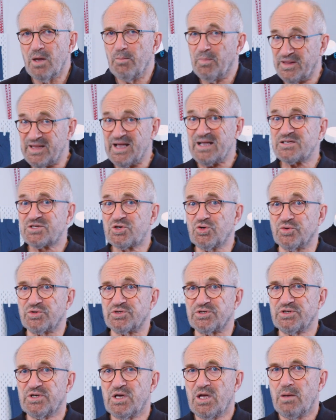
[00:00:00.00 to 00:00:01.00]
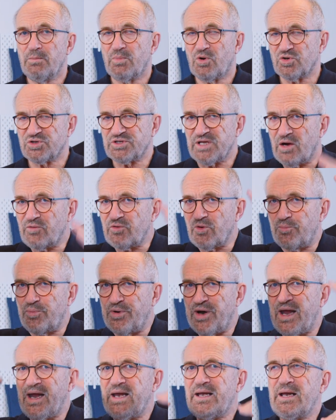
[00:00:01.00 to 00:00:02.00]
But that's good, because now the
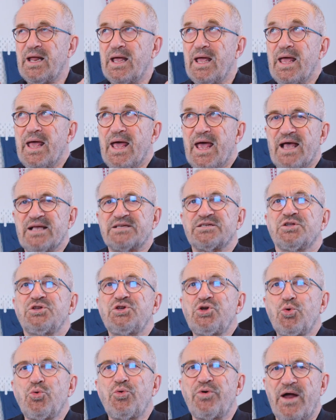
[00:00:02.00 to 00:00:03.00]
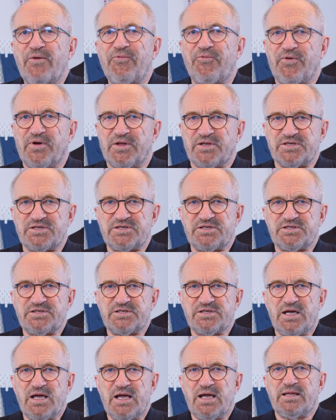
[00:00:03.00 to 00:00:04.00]
brain has a new reference